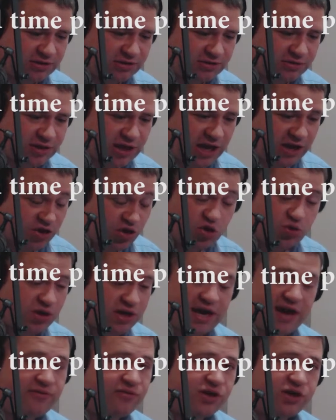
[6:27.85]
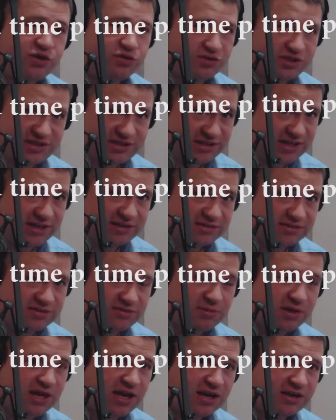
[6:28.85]
and you would never use since
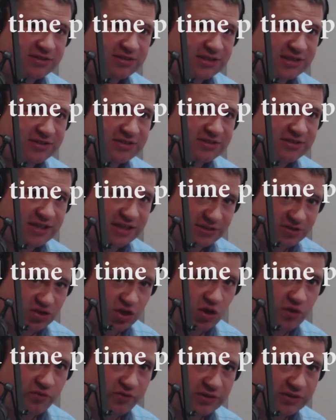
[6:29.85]
because it's over.